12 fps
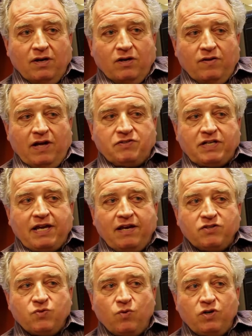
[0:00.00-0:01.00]
Now, that's a
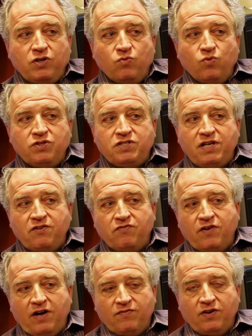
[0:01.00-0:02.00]
case where you would save
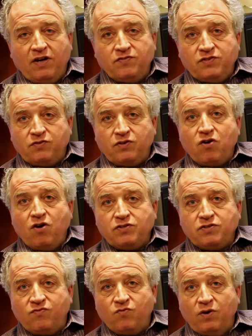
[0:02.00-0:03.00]
five lives at the
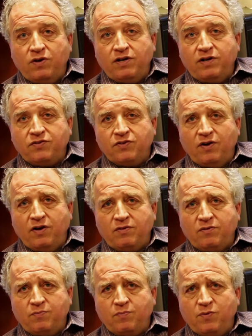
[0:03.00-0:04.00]
cost of one and it's not
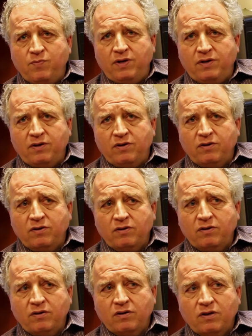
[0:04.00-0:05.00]
permitted.
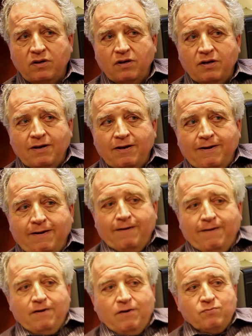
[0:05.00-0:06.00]

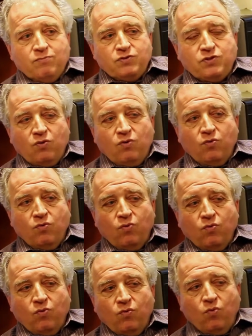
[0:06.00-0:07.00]
Um, so
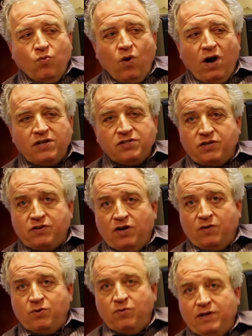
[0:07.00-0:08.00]
why is it
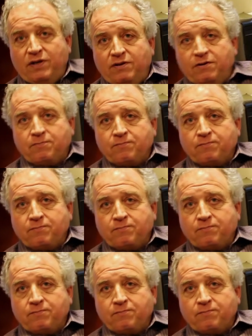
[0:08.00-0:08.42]
not permitted?